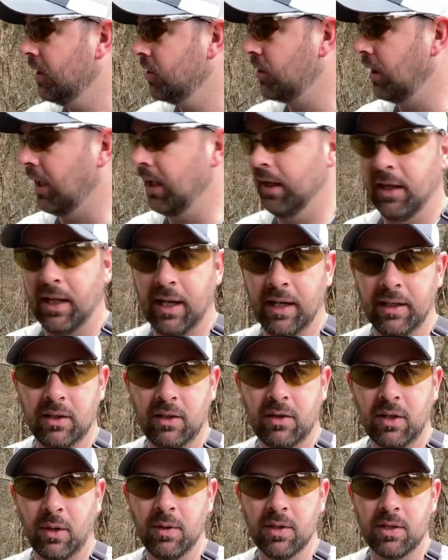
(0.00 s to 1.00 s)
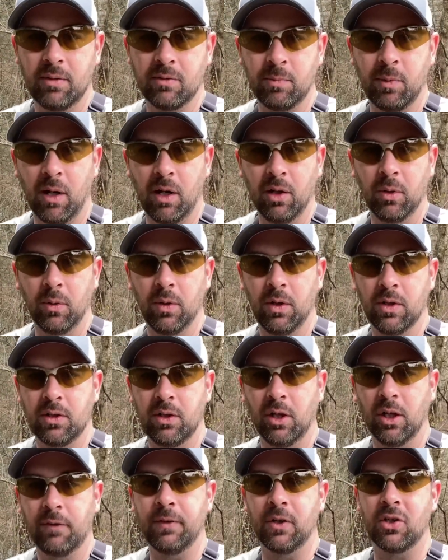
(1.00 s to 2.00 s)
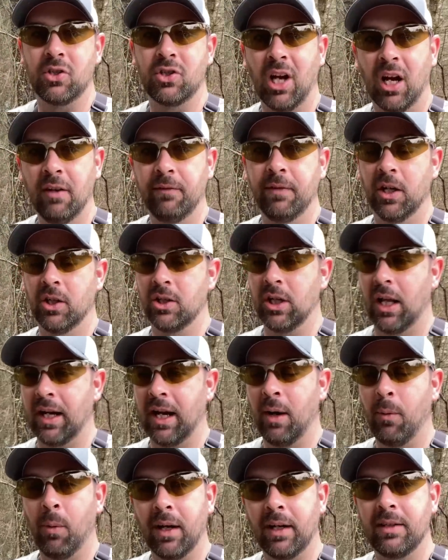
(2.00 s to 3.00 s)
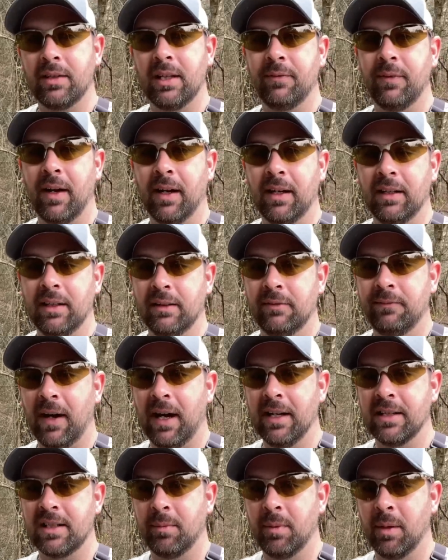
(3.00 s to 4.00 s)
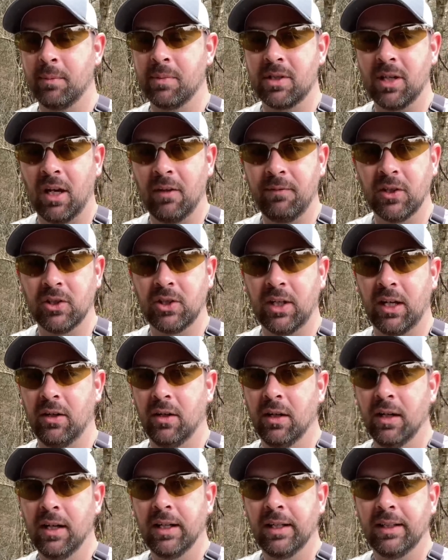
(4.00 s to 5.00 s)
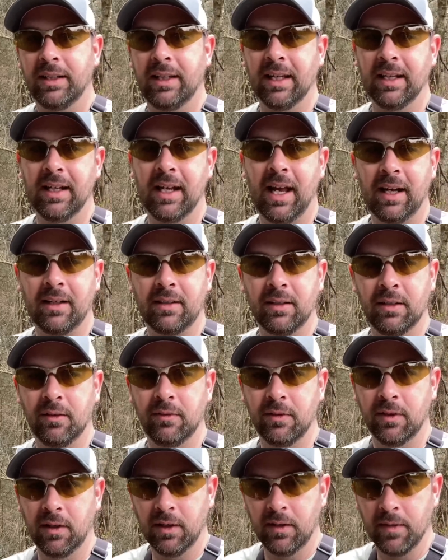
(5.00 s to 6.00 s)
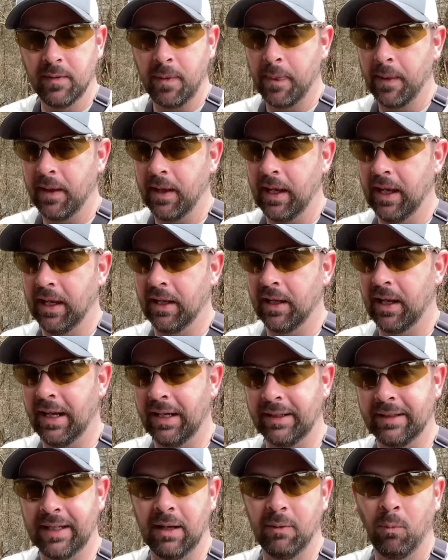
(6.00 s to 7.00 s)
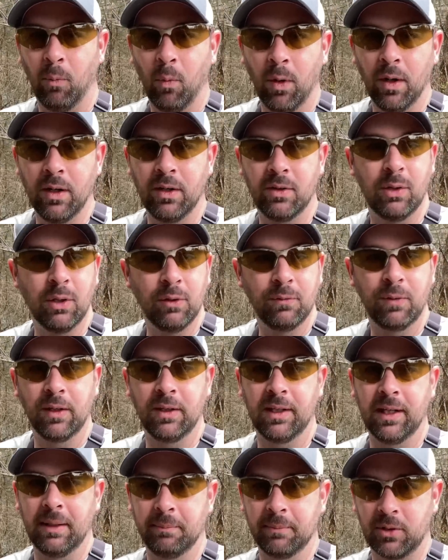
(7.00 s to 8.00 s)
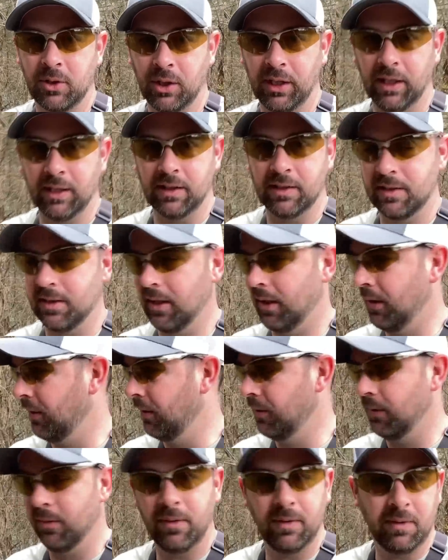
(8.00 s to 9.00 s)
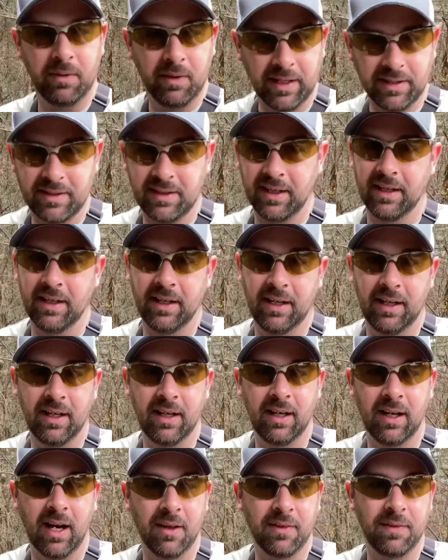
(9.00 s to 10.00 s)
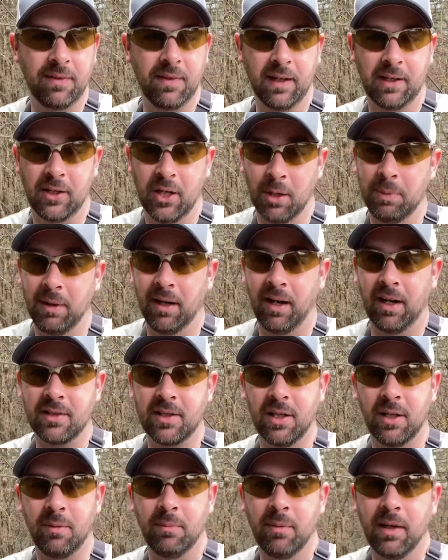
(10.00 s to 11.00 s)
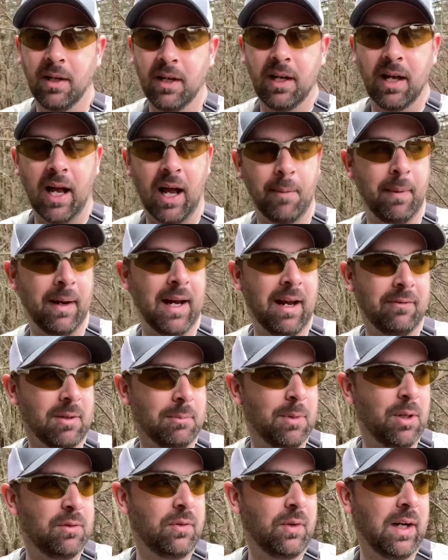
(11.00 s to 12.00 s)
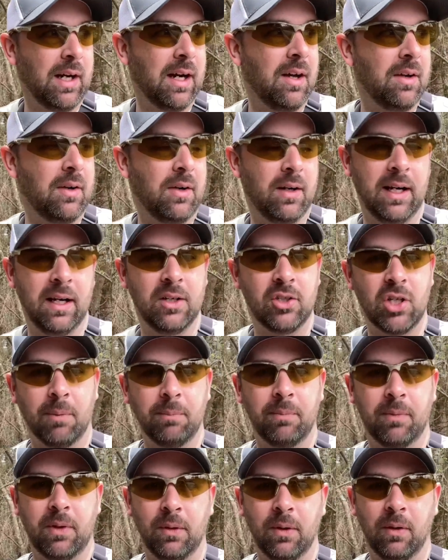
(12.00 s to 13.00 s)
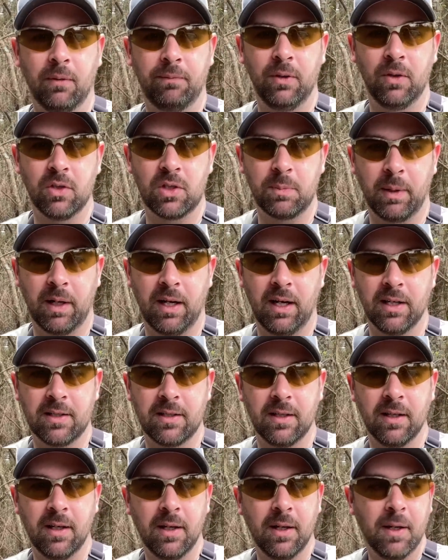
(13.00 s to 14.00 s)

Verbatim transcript: Try to like throw in some small lures. Look for sunfish. Like, I want to see if I can find some of them sunfish that are getting active in like that 1-2 foot deep creeks. So let's get in here. It could be awesome. I may have to move around or jump through a few spots.